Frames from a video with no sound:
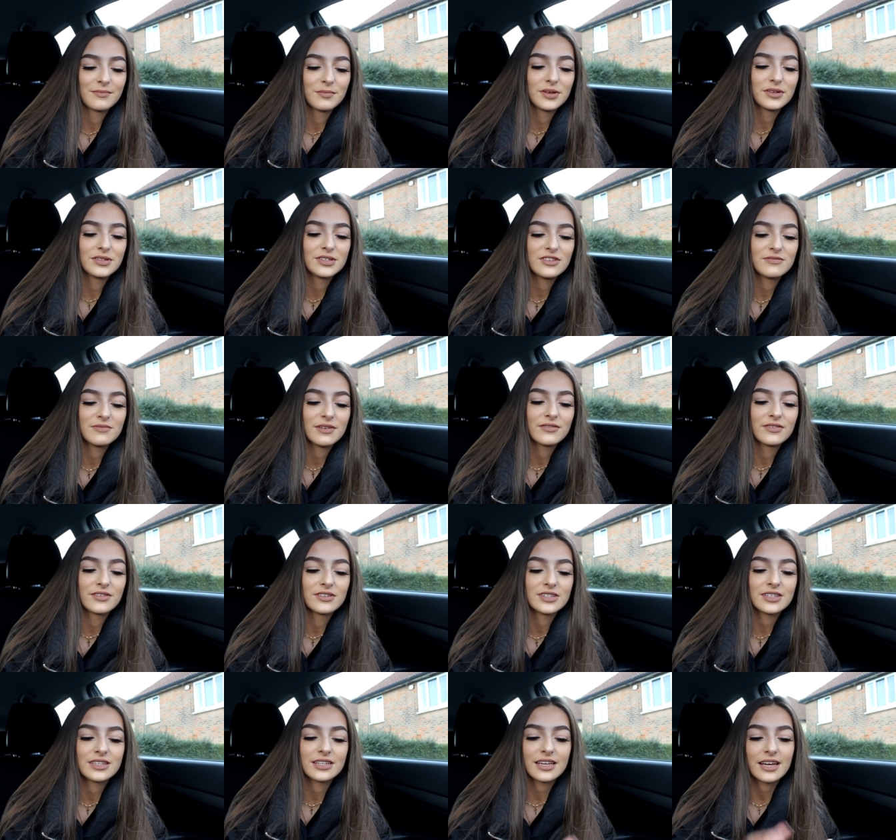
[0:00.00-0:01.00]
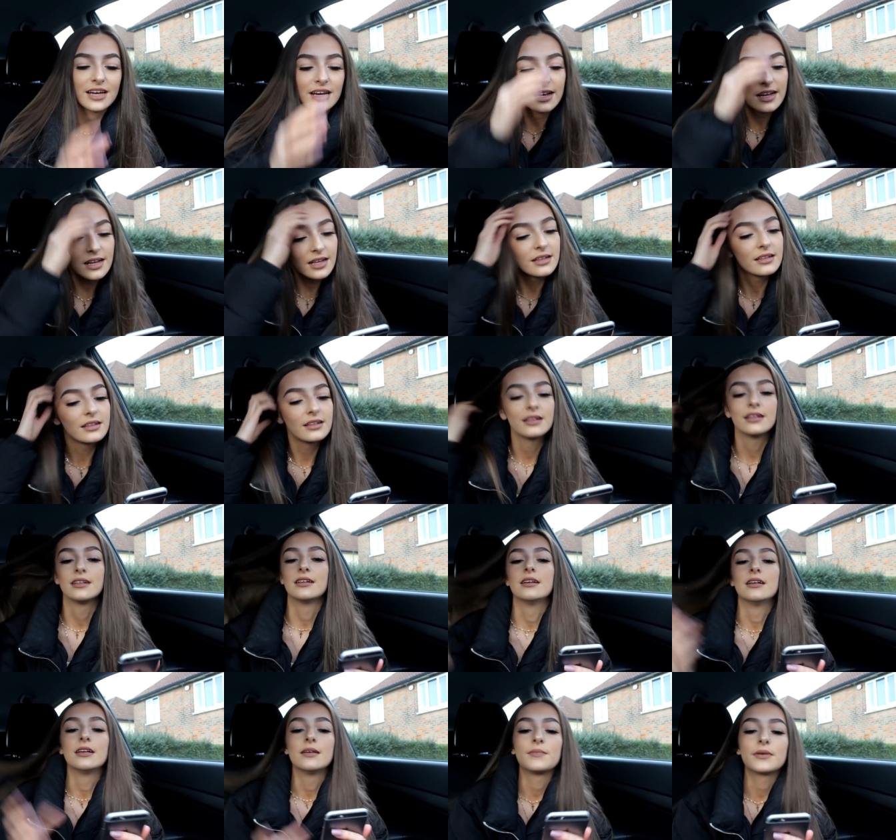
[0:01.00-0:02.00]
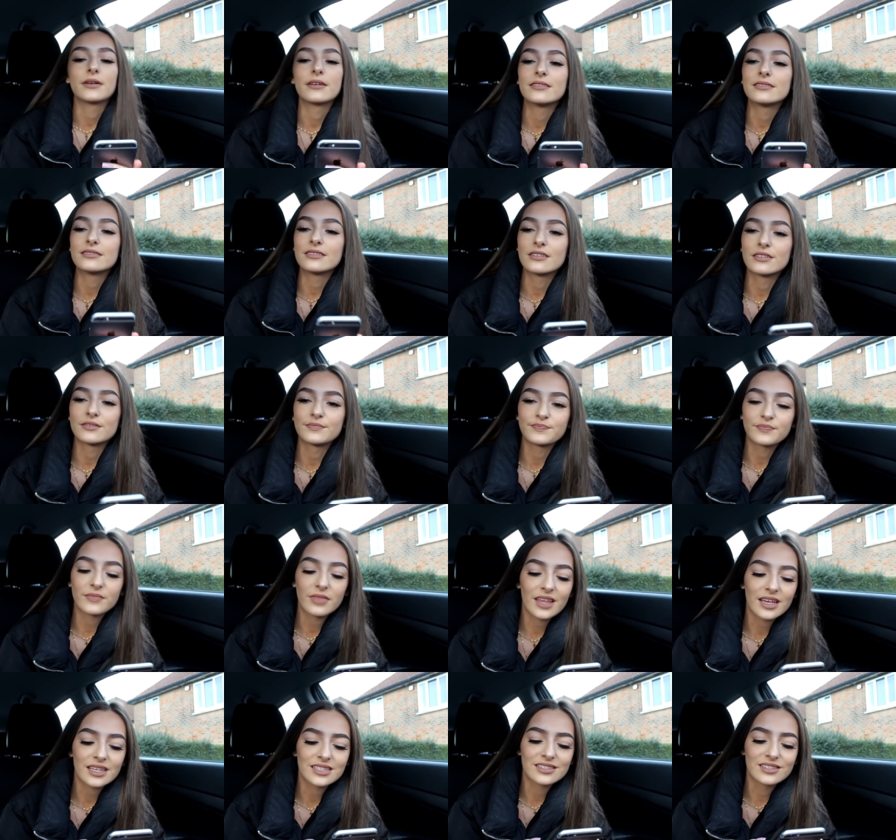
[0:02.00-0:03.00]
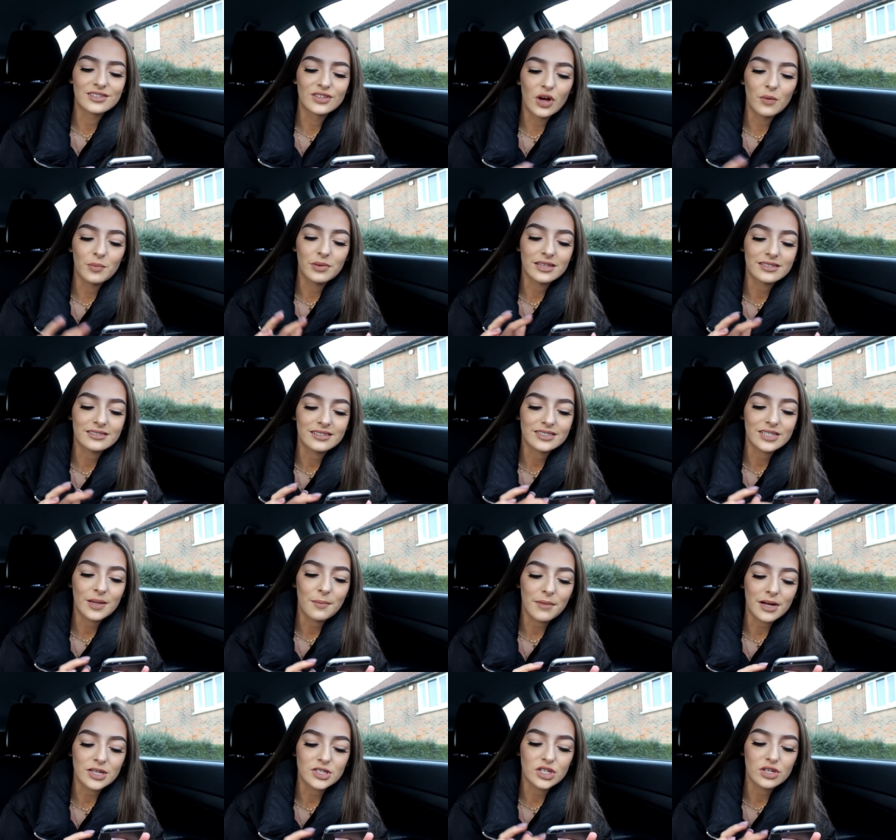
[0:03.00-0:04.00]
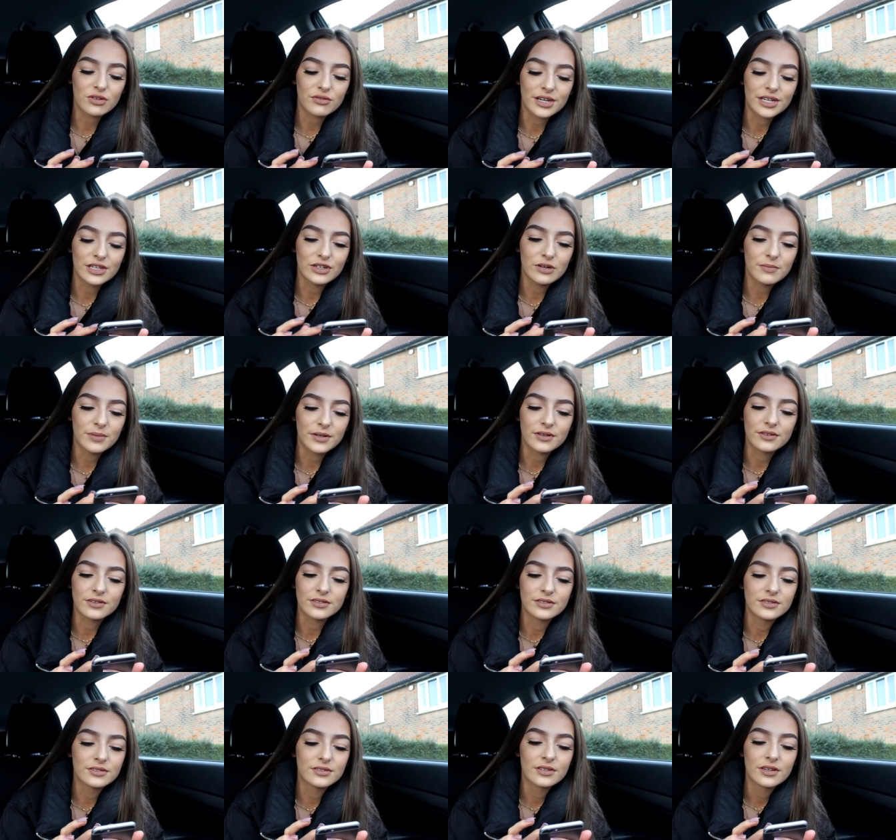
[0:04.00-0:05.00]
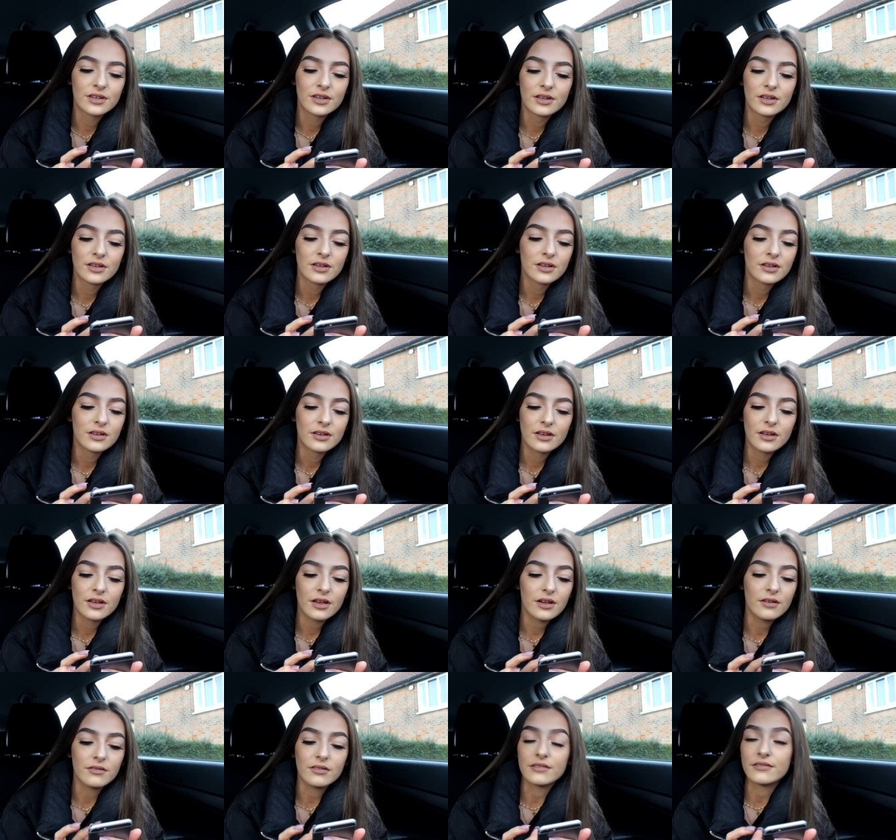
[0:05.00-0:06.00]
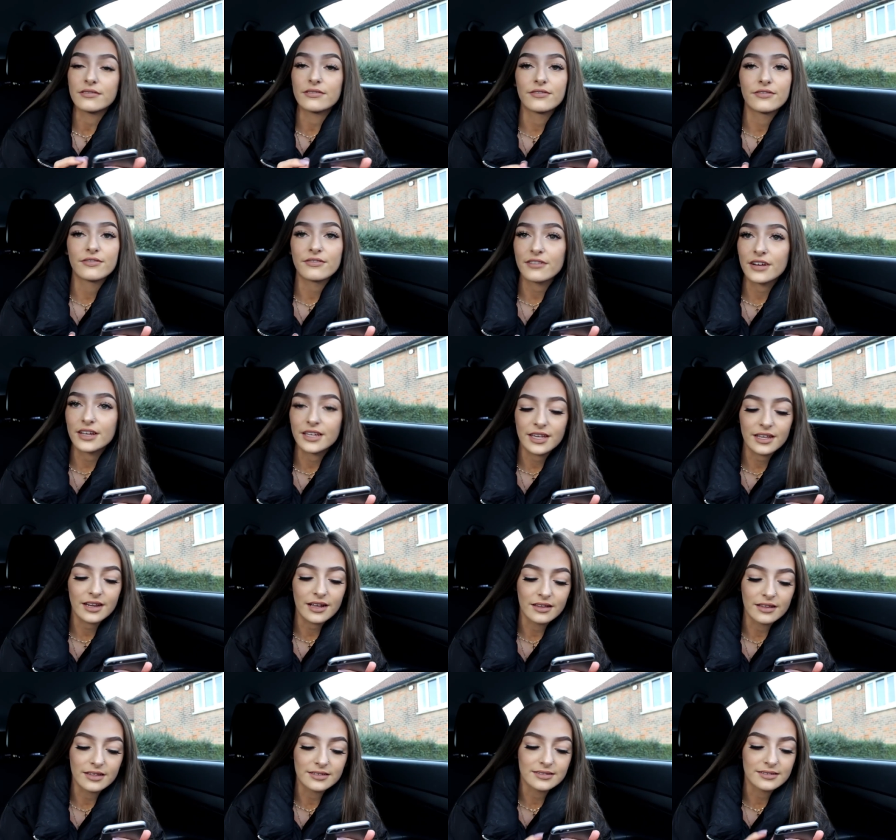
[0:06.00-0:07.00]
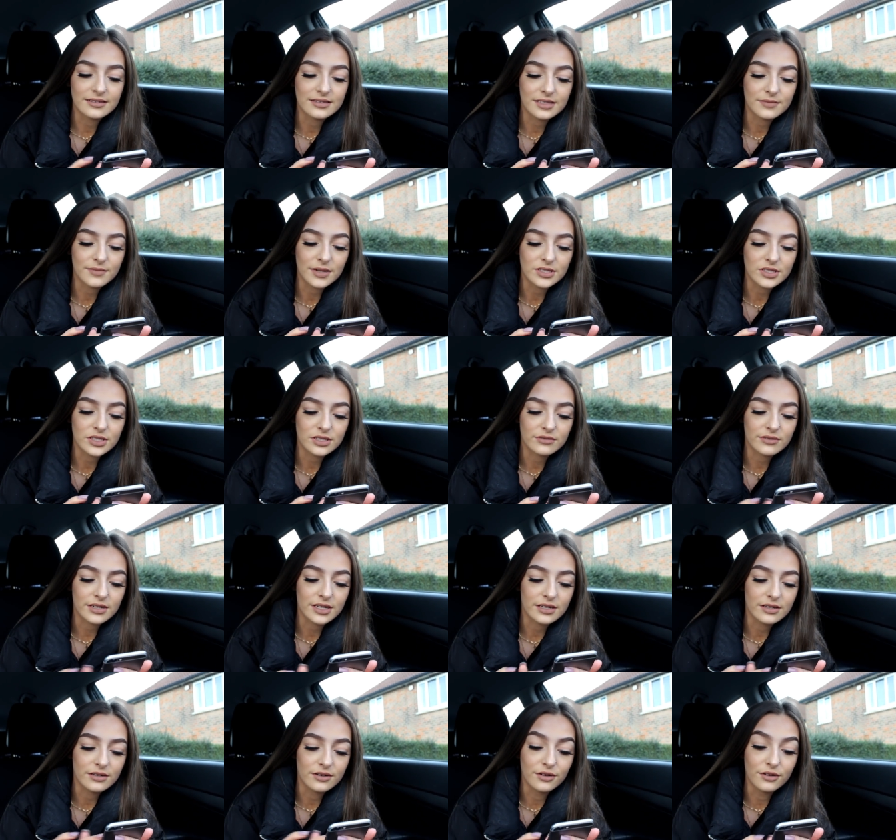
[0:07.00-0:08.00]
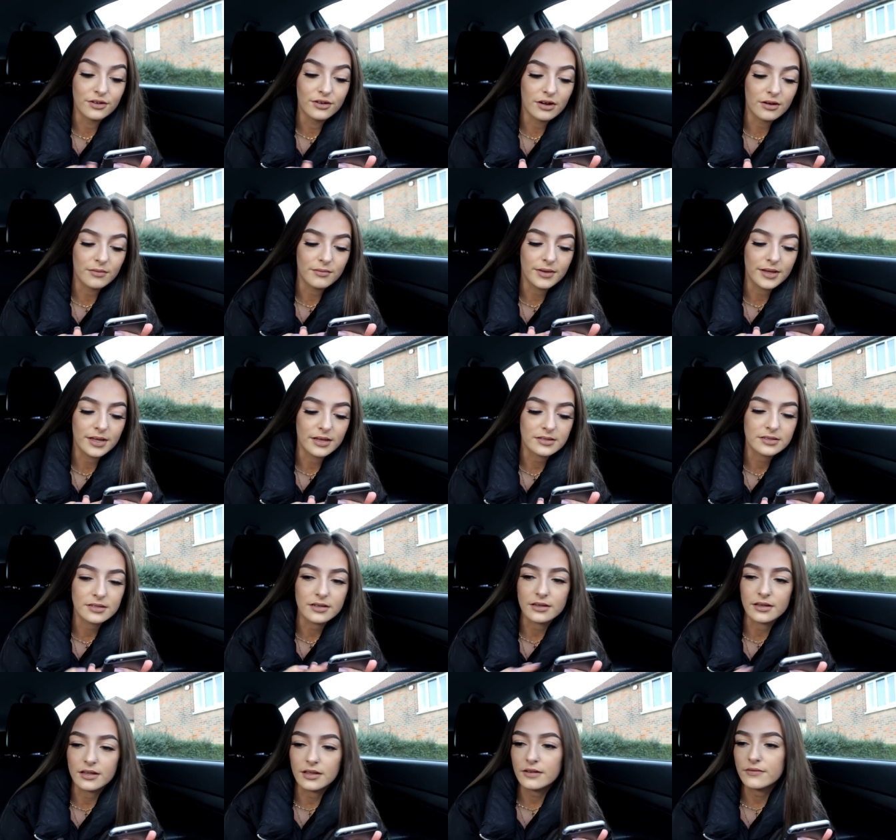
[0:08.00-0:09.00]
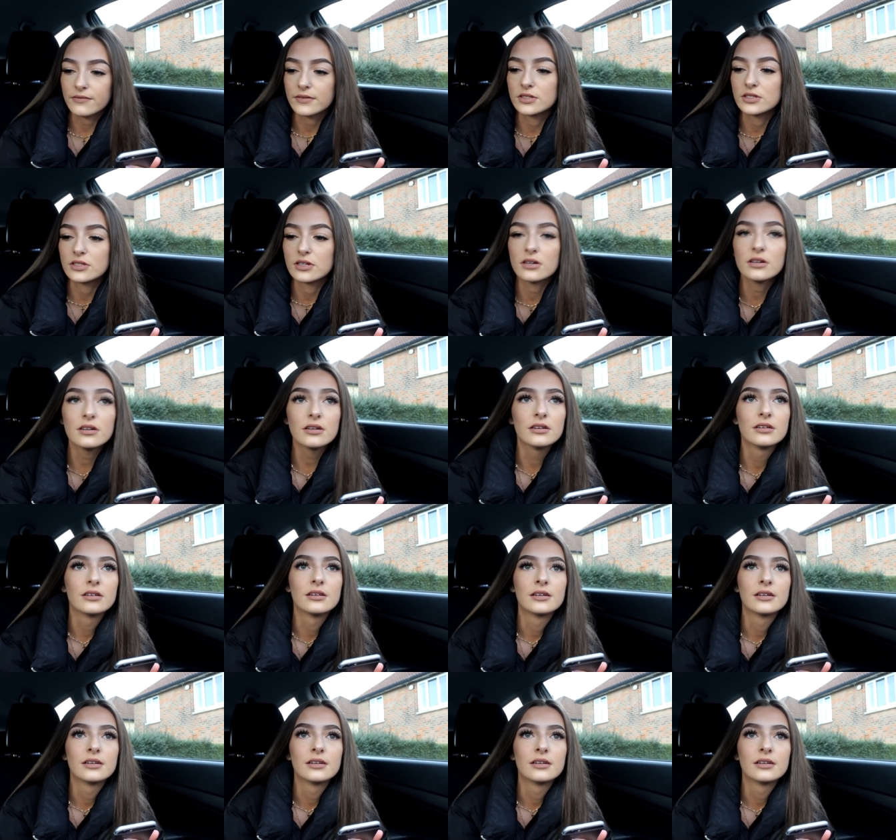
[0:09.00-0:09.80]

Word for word: Bluetooth my phone to the car because um, let's not be listening to magic radio because who the freaking hell listens to magic radio? Not me, I tell you that for sure.